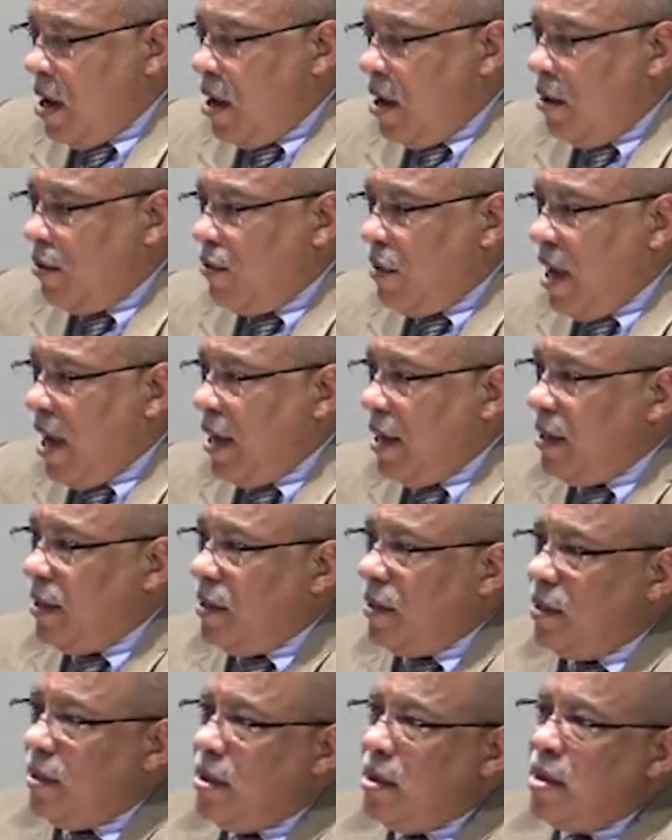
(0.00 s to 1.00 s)
All
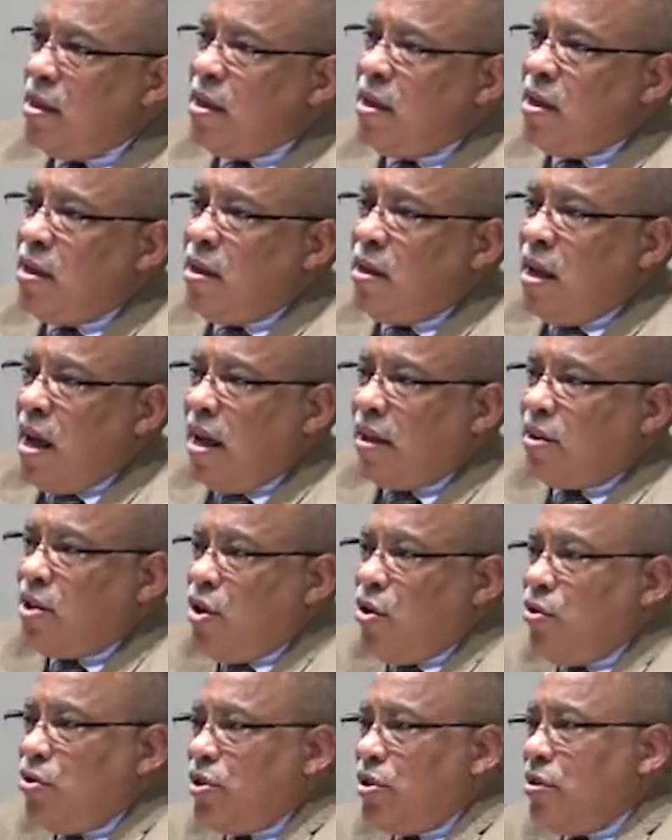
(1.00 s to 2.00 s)
right. I
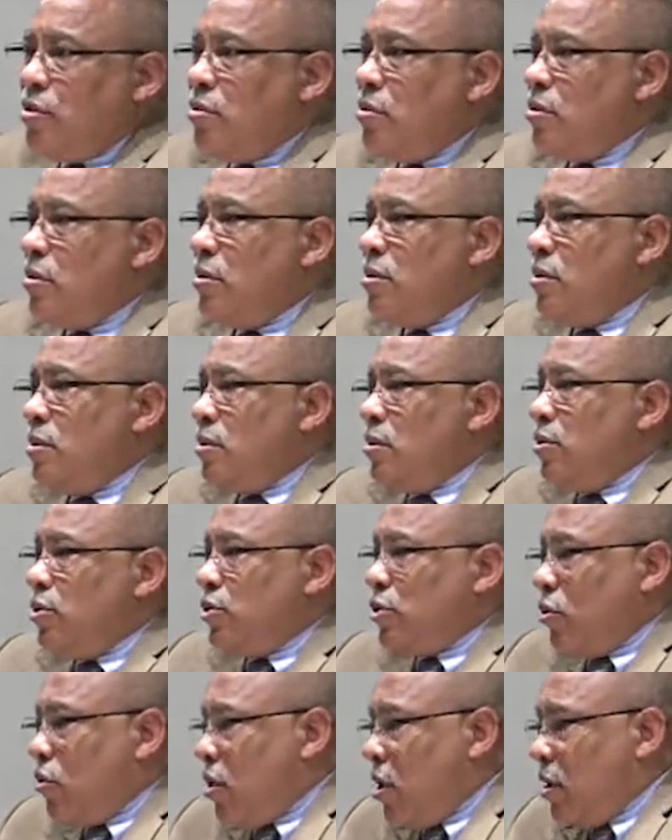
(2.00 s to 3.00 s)
told you,
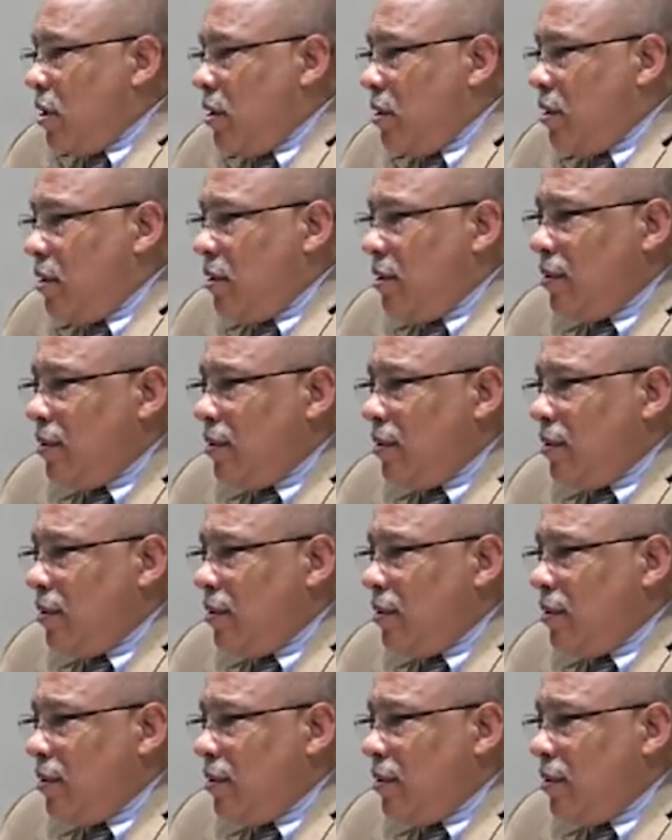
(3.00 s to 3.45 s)
short.